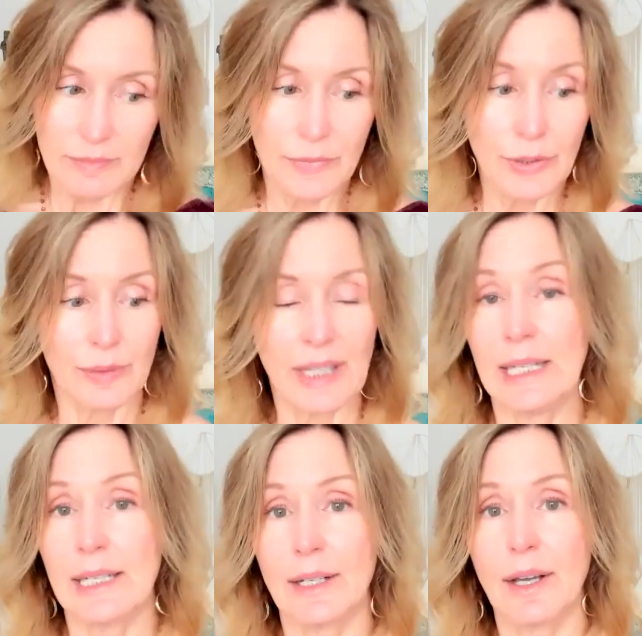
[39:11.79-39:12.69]
knew they
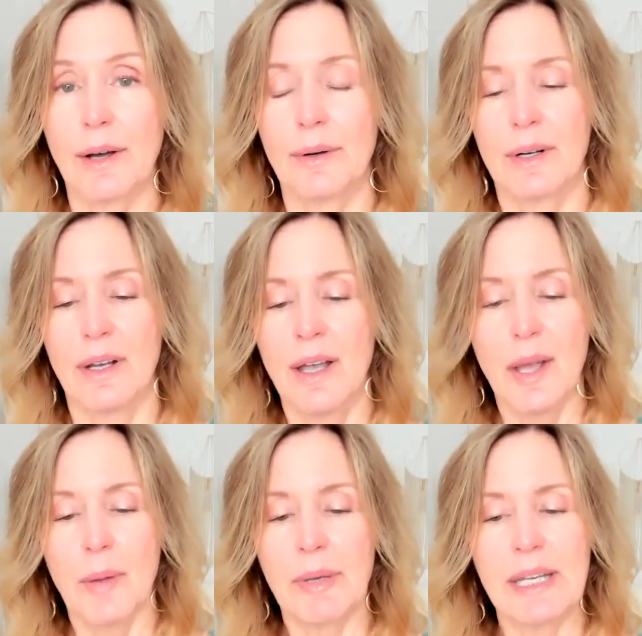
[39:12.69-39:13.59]
needed to go
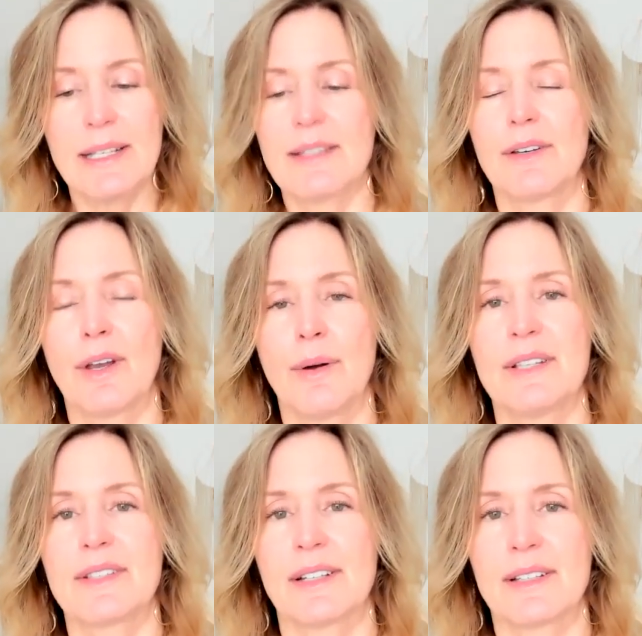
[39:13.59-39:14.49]
but he said, no,
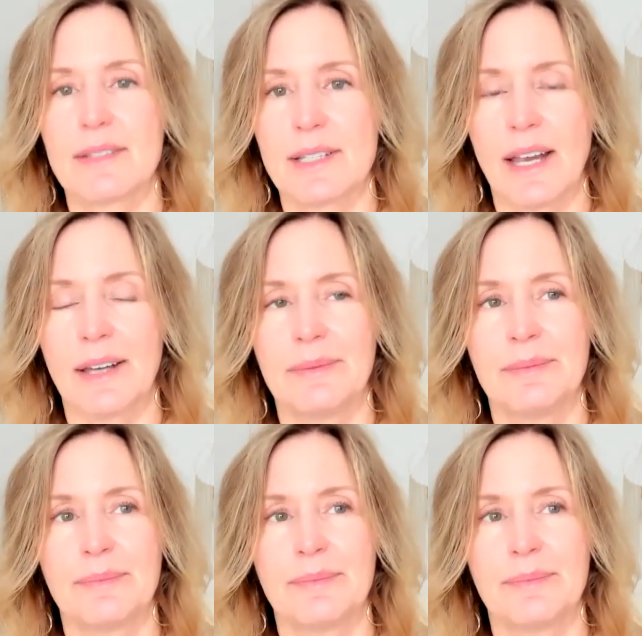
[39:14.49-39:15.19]
he's going to stay.